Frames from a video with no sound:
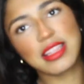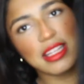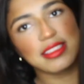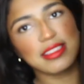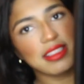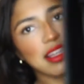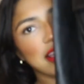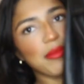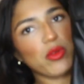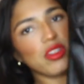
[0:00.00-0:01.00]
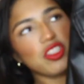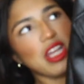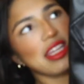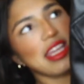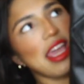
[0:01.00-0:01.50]
This can be worn as a
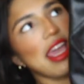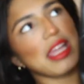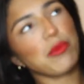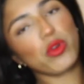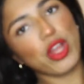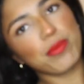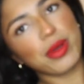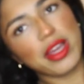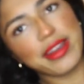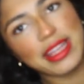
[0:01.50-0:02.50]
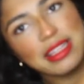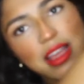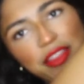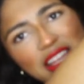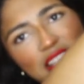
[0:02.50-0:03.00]
jacket, can be worn open.
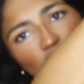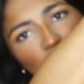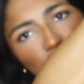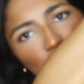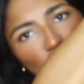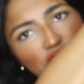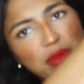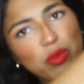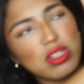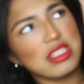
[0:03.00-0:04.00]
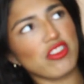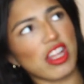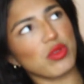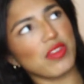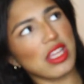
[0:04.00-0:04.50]
I think it's long enough just to be worn as a
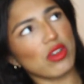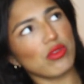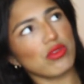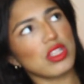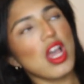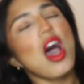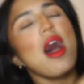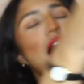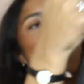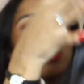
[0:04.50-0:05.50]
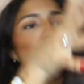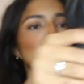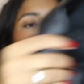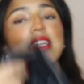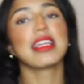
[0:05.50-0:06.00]
dress with heels. I
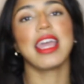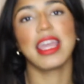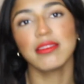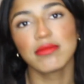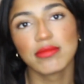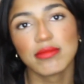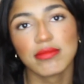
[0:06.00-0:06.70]
was thinking